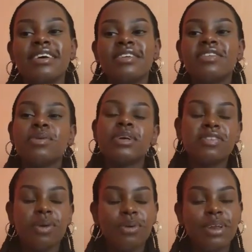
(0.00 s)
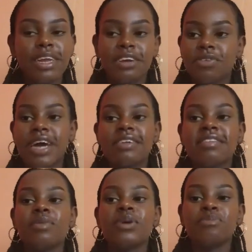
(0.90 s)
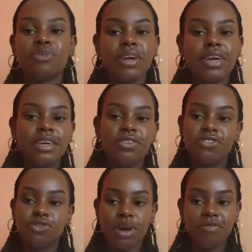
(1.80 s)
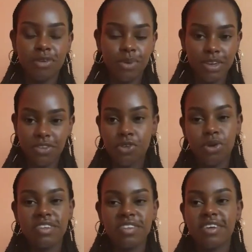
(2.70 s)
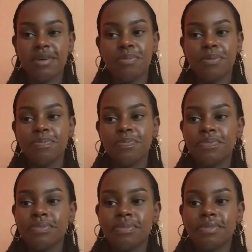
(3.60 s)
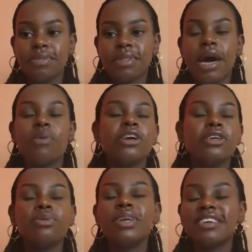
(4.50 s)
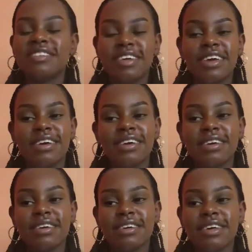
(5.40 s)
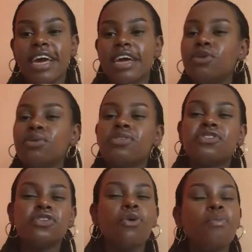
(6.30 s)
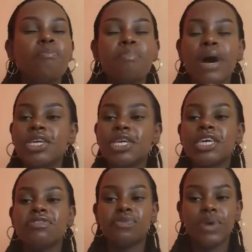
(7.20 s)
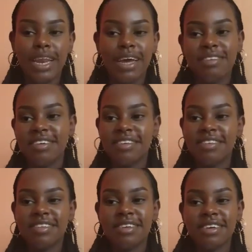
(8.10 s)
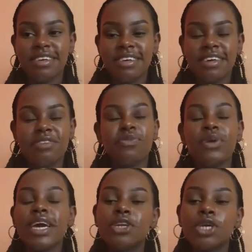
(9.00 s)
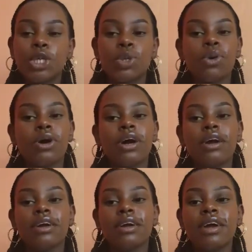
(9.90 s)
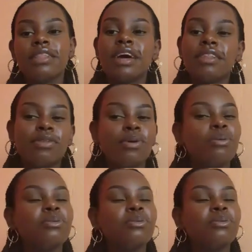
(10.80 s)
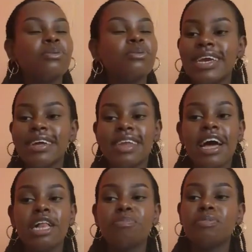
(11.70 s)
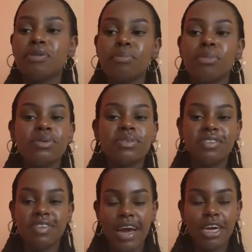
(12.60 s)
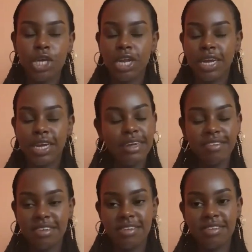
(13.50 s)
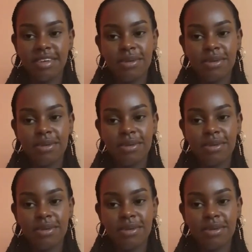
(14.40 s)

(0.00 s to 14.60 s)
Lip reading: so it's only right that we bring it to everyone's doorstep. Our unity can do so much if we let it, if we ensure that those who need help the most actually get it.